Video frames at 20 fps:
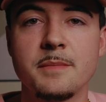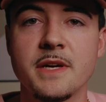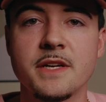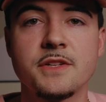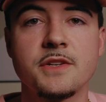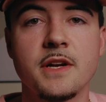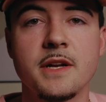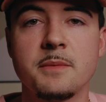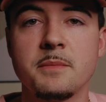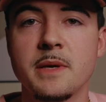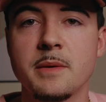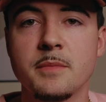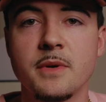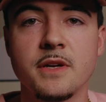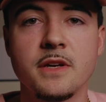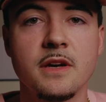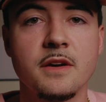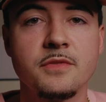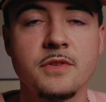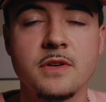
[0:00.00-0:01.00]
I'm not trying to make
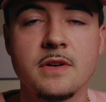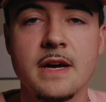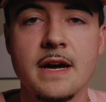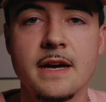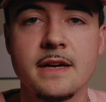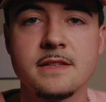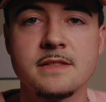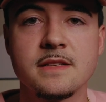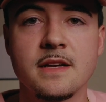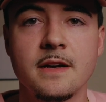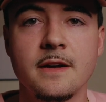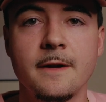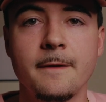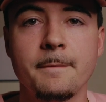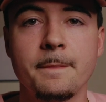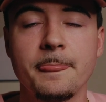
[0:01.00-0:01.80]
money off you guys.